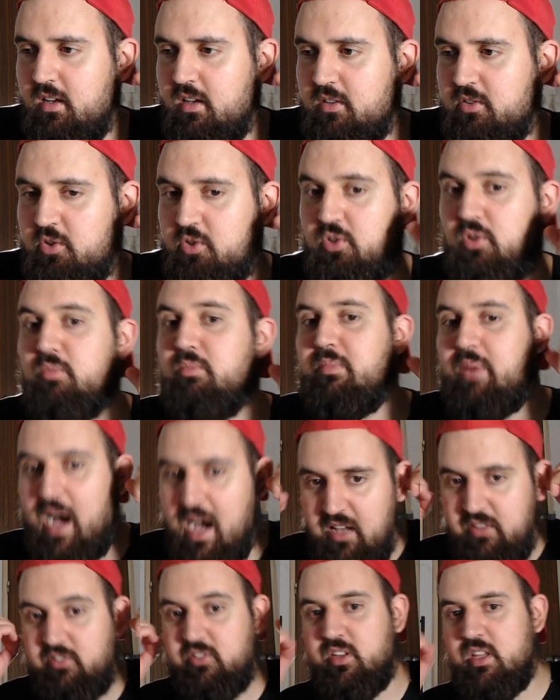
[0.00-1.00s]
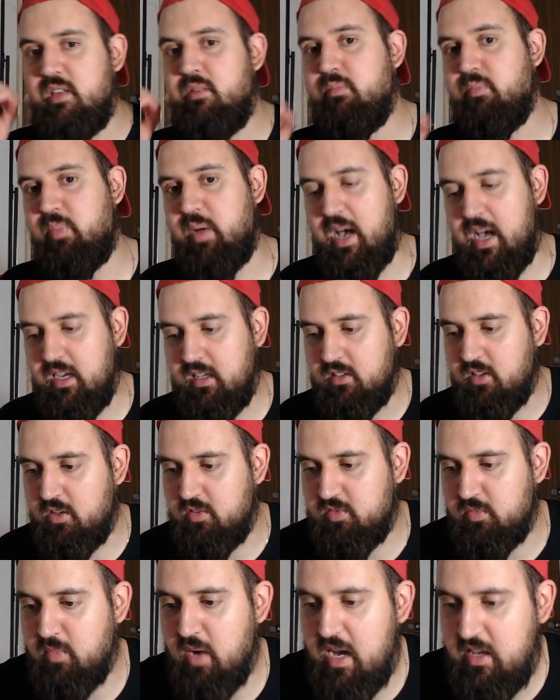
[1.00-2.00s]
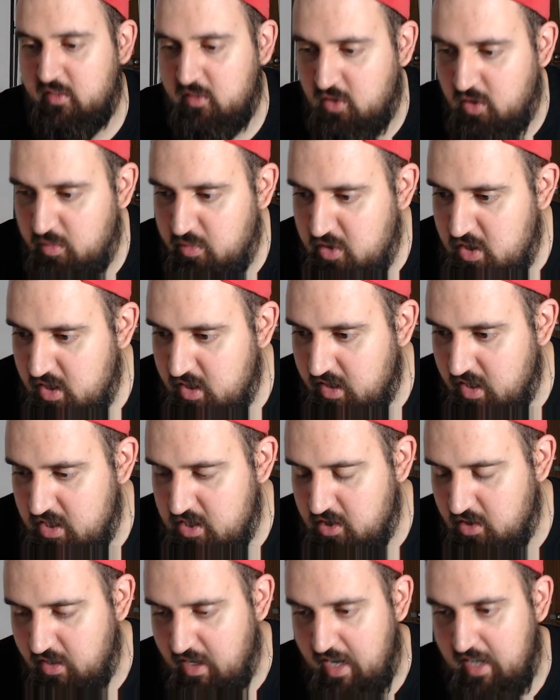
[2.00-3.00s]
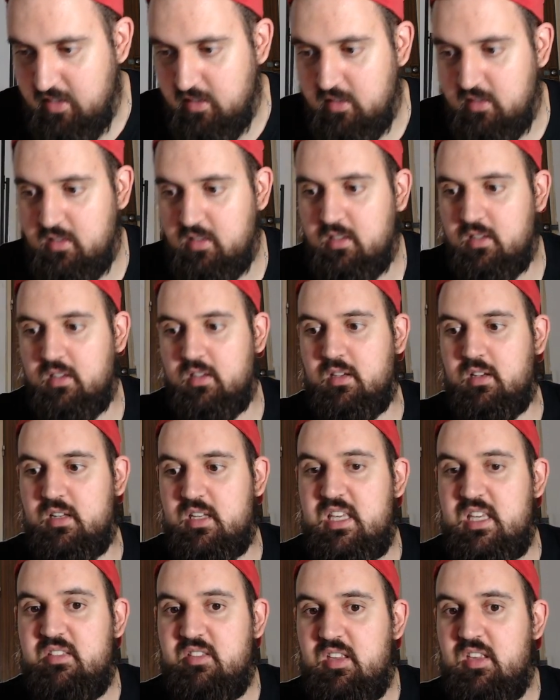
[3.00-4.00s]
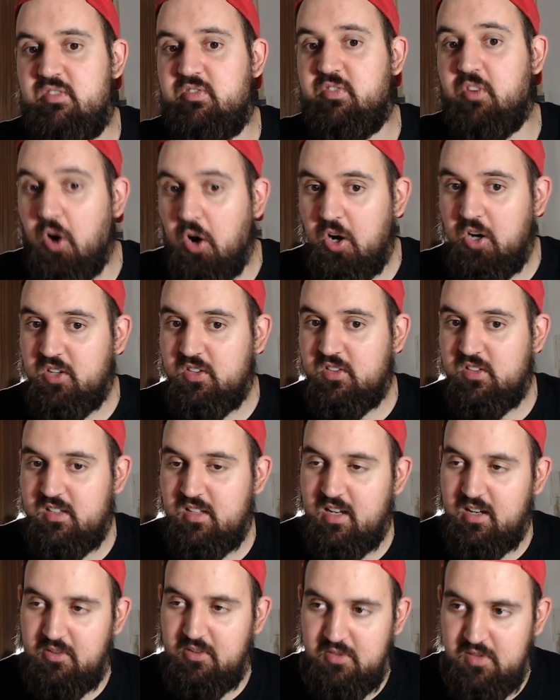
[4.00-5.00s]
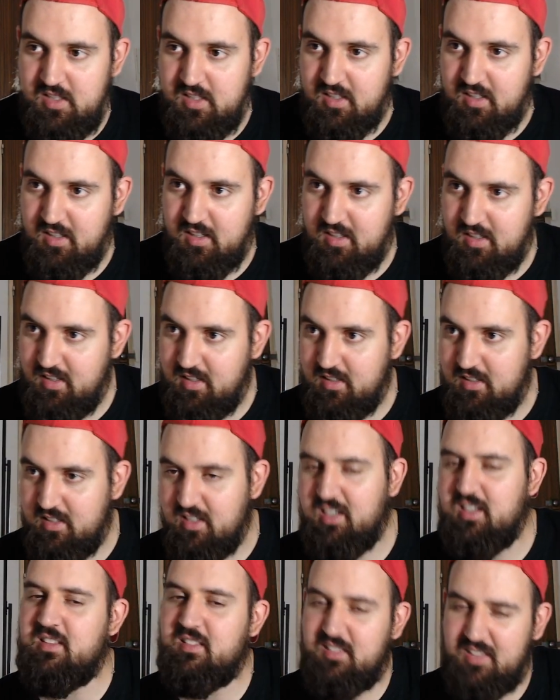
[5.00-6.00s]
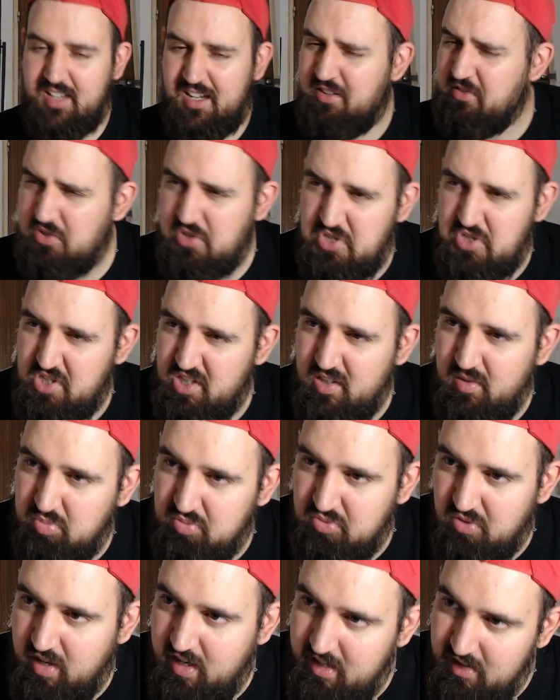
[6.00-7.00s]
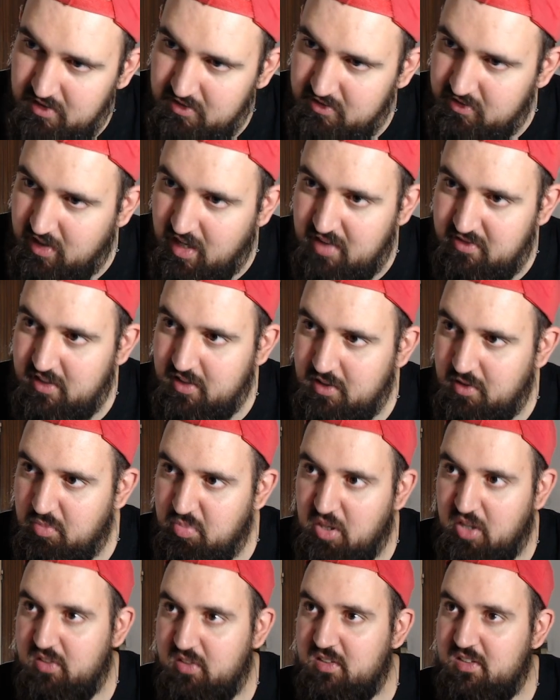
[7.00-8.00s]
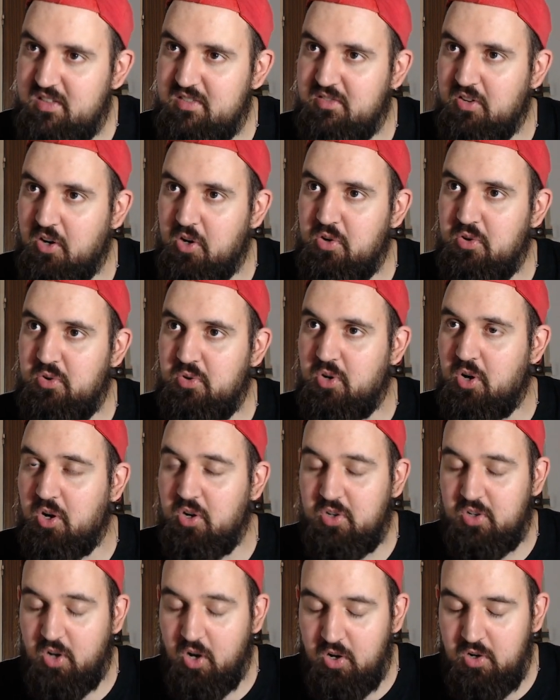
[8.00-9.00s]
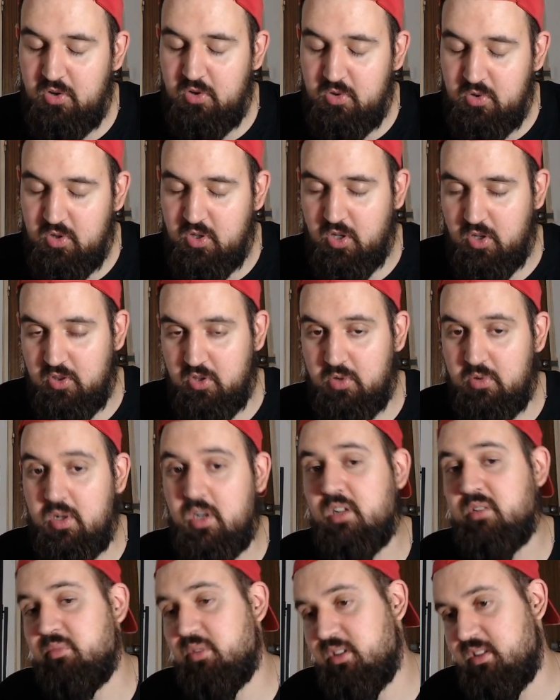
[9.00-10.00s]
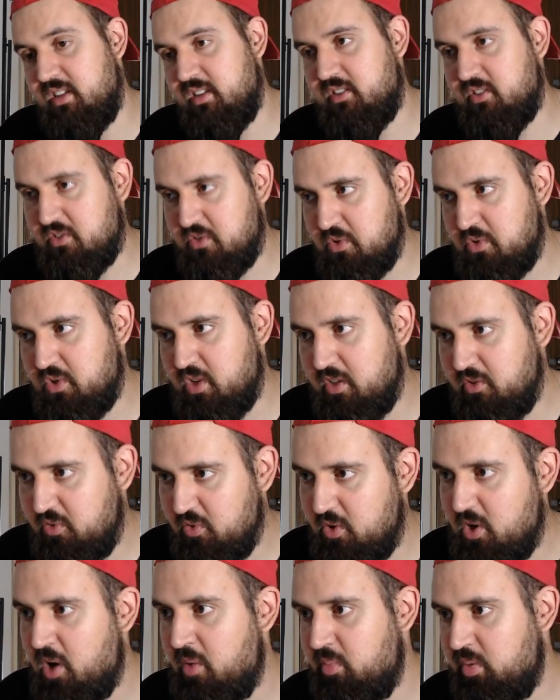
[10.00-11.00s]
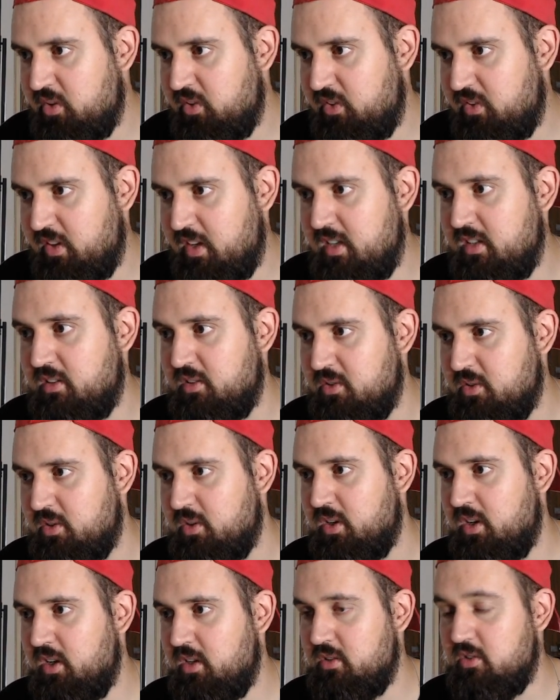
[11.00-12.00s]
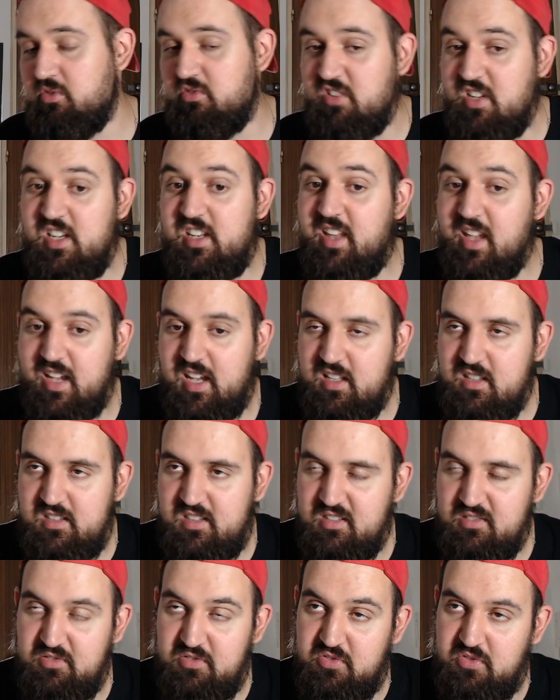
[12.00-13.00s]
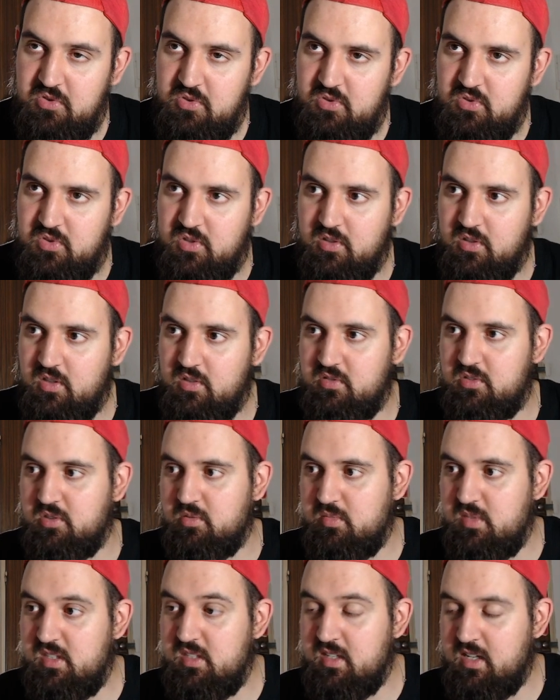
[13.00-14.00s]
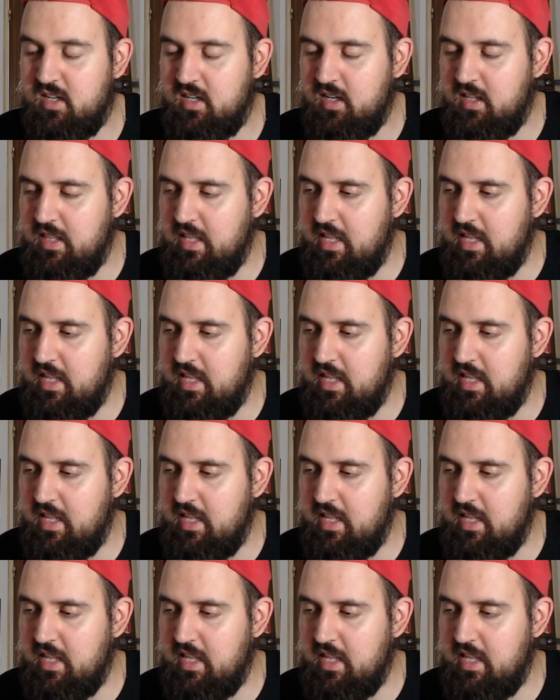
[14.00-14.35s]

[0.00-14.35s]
the, the mass impact of mass communication has, if ordinary, yeah, it's kind of a cheap way of having a positive onlook, onlook on the world, but it's to try to compensate the, the really negative views of, of the media.